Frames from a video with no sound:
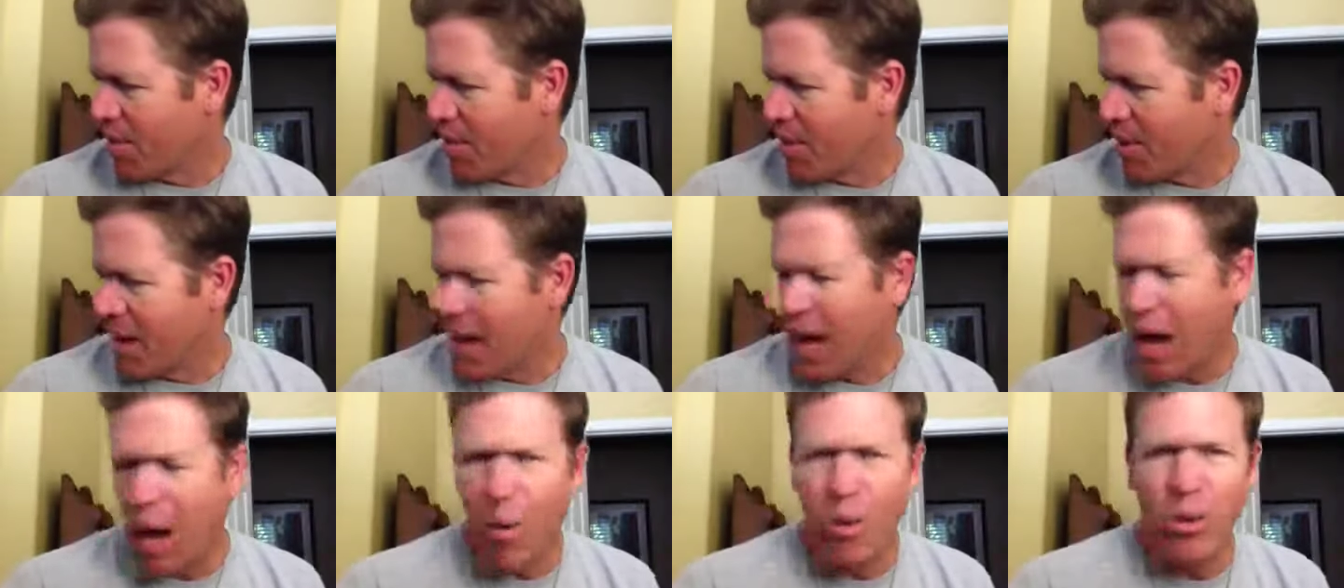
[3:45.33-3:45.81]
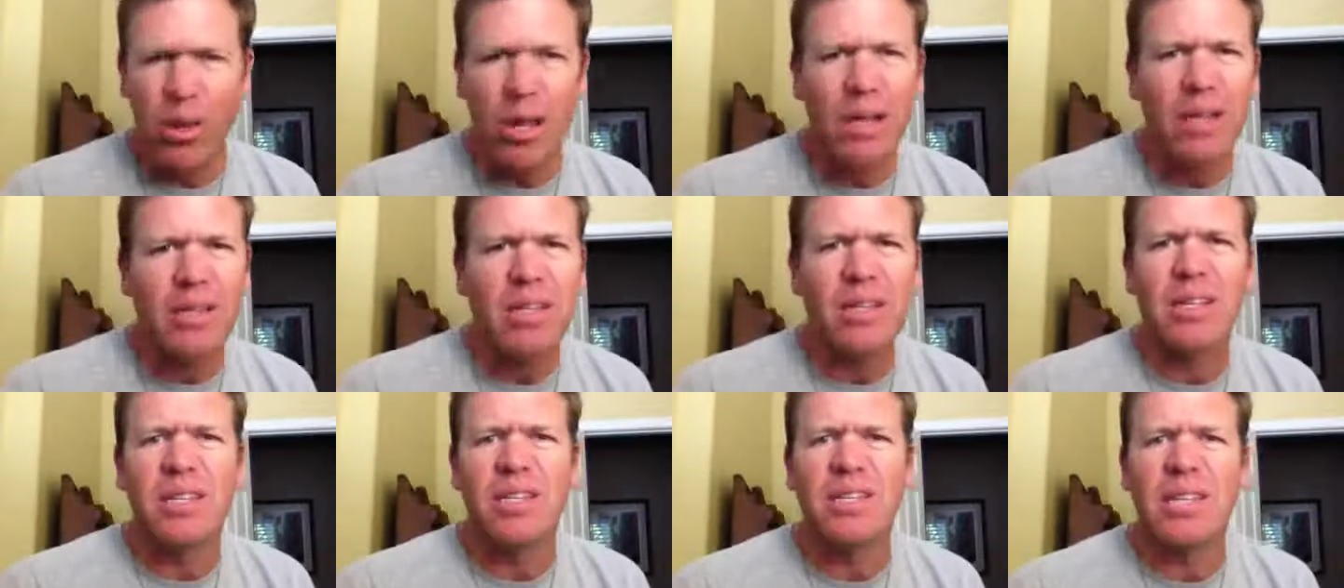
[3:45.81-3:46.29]
How
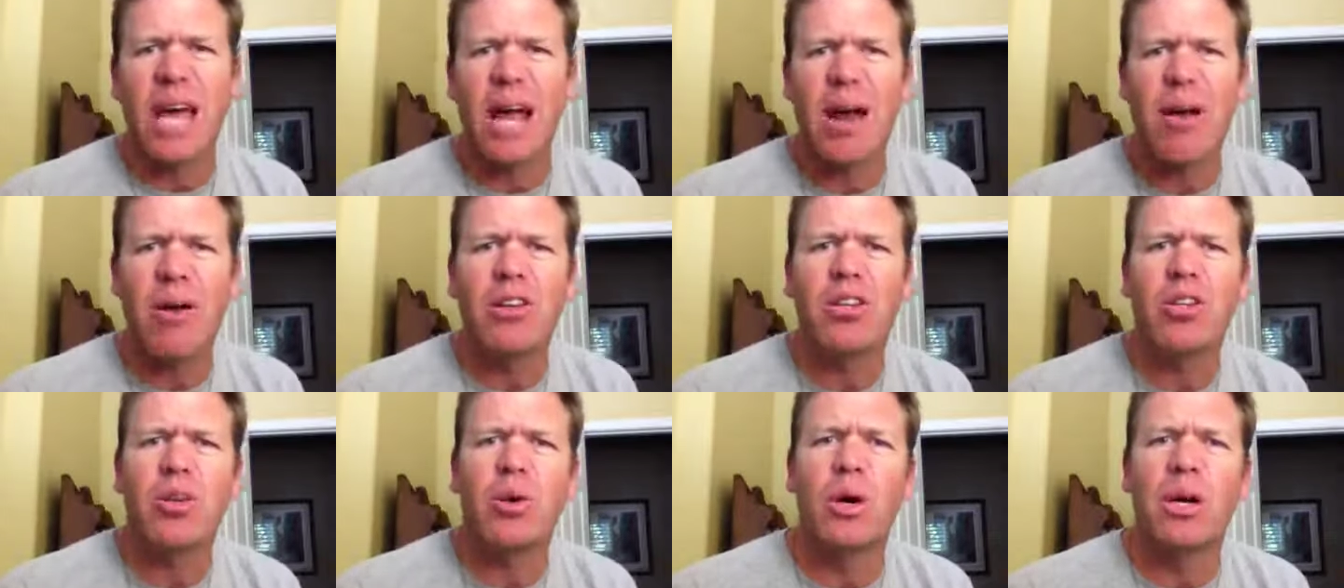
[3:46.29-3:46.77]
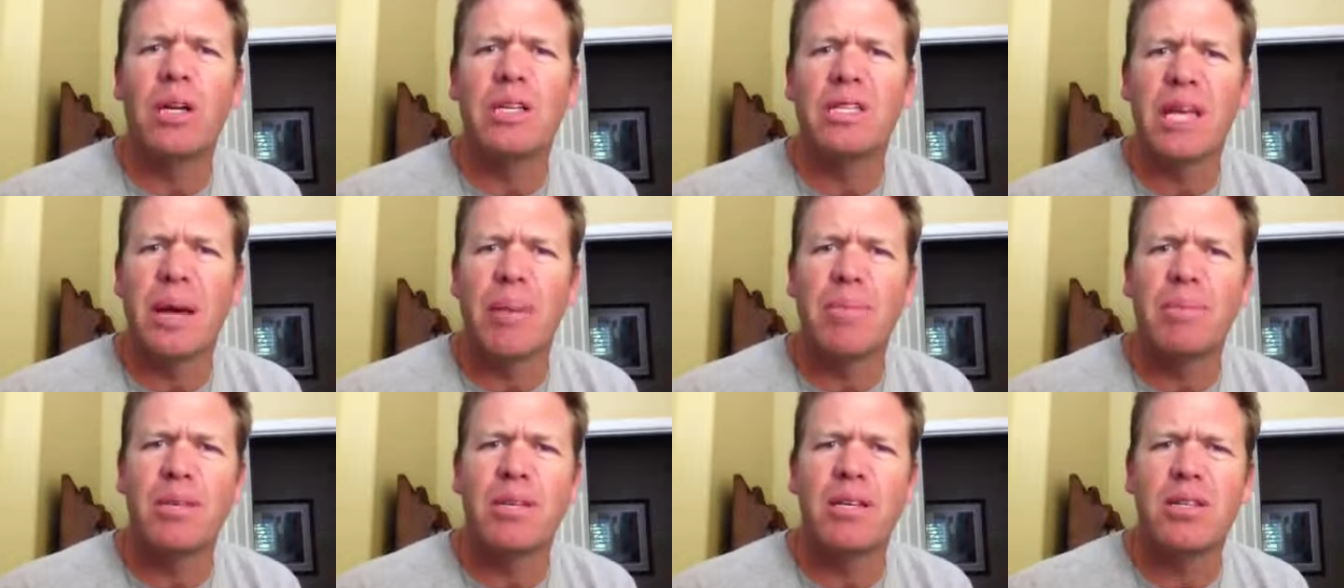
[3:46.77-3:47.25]
reluctant is Harry to
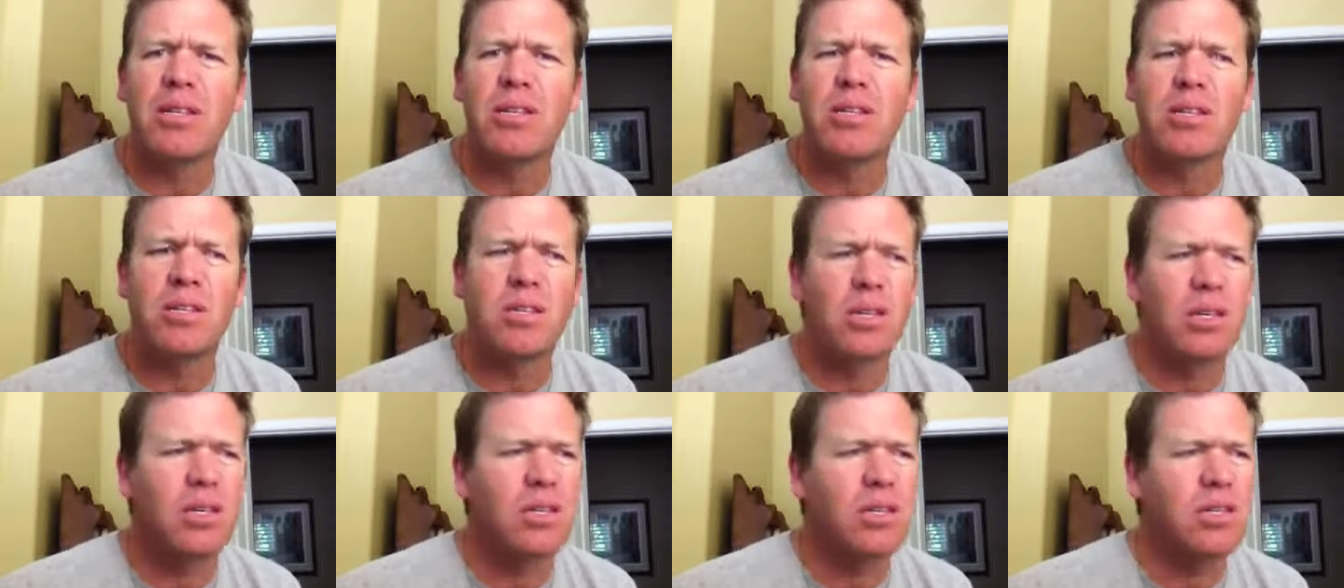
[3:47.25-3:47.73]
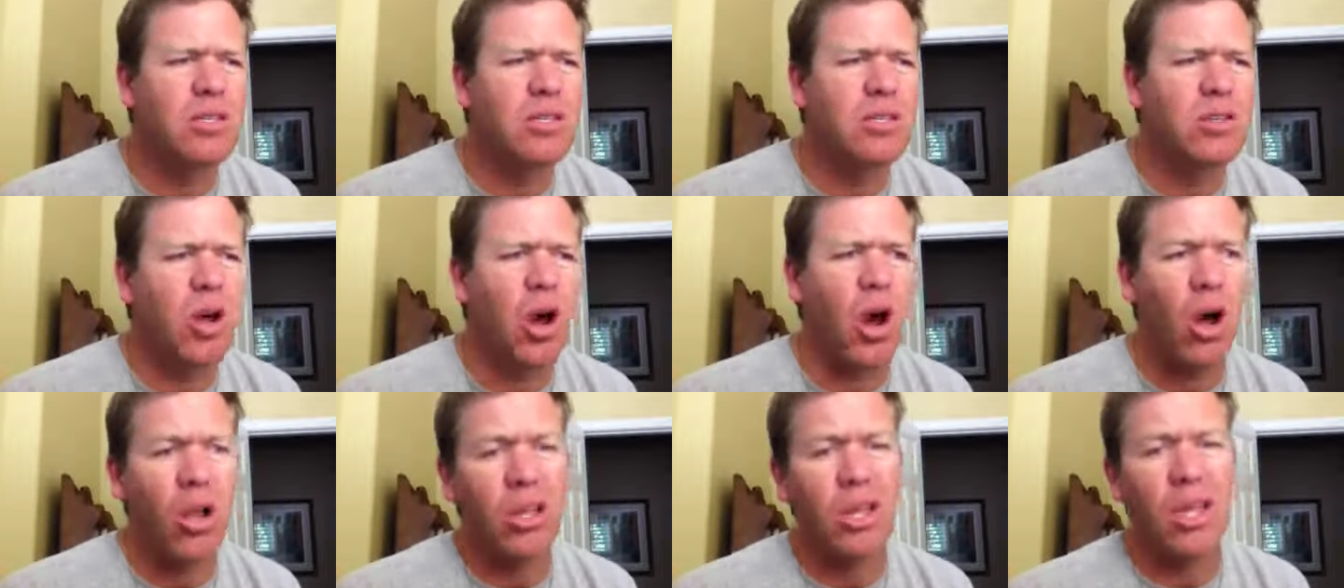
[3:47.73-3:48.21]
accept his
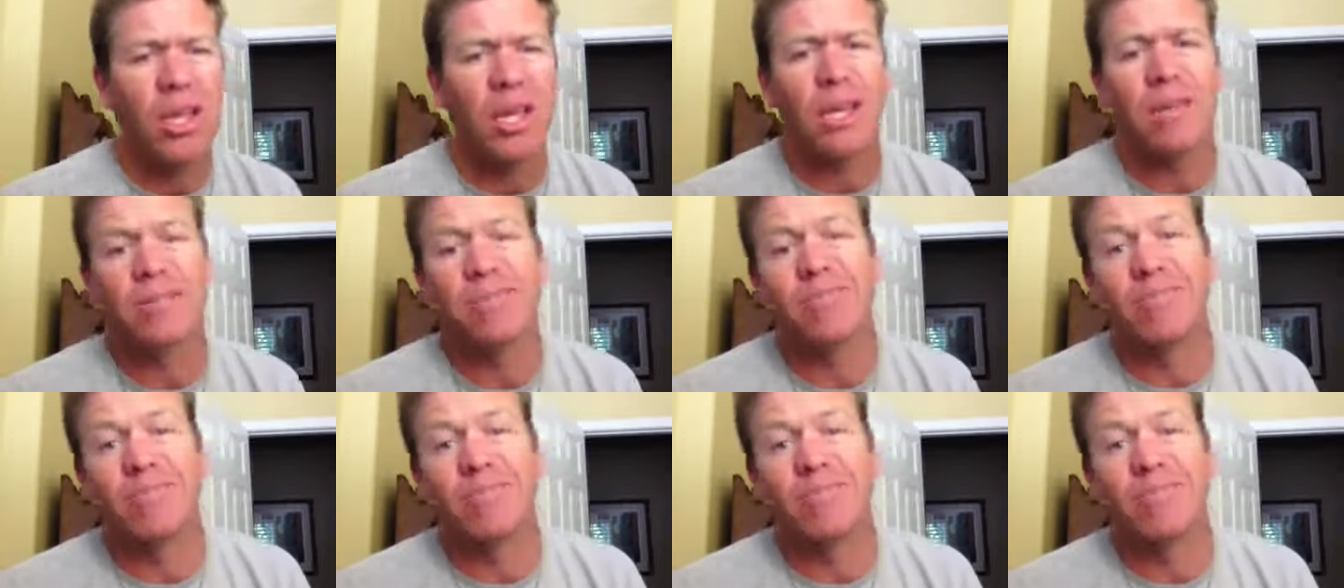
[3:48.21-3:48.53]
calling?